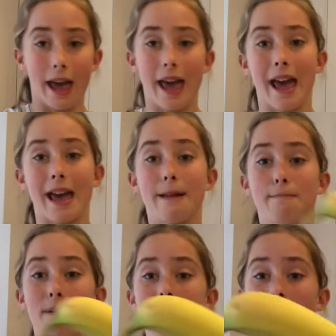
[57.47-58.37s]
a
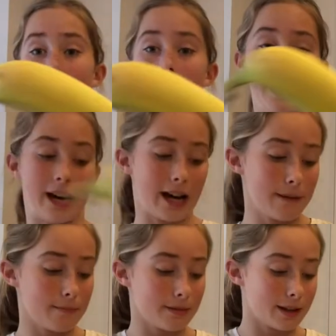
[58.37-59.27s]
banana,
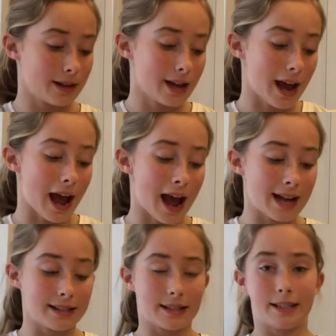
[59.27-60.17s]

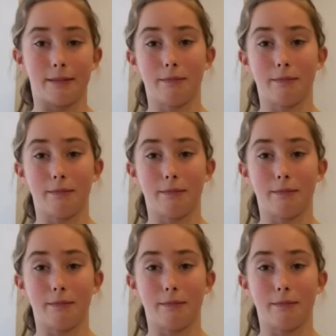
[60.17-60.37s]
and some